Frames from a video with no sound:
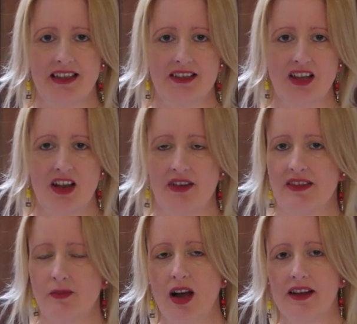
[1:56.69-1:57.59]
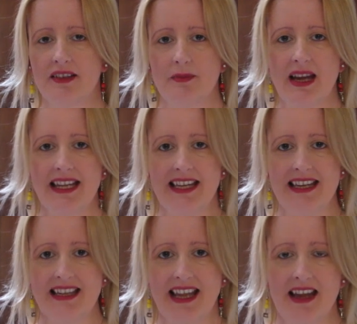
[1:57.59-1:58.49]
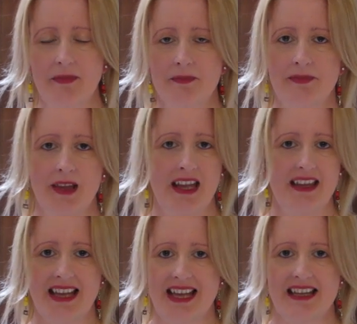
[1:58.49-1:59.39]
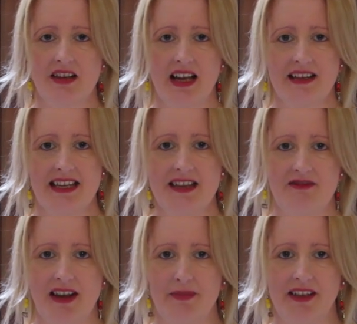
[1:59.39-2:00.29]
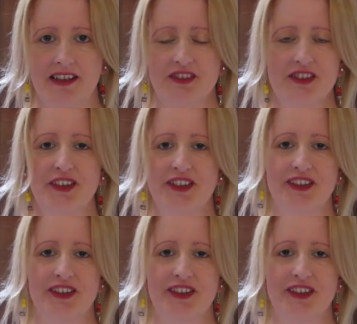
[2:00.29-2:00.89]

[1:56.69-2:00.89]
So the one on the mannequin there, that is not a knit fabric. No.